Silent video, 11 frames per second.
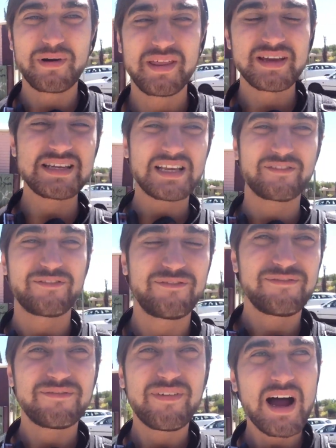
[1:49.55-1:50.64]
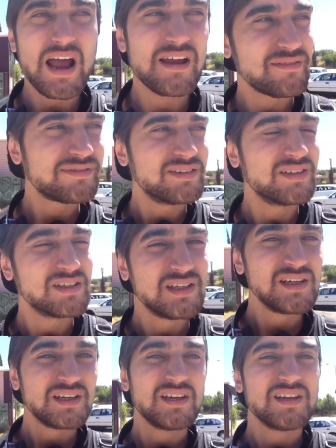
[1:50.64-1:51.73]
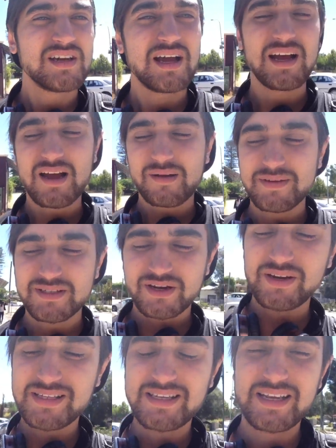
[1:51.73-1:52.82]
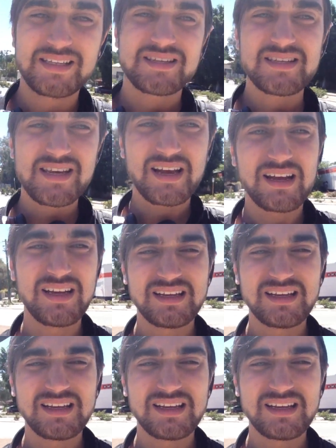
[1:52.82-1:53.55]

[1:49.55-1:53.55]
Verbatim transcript: brother he's like five um, he's turning six this year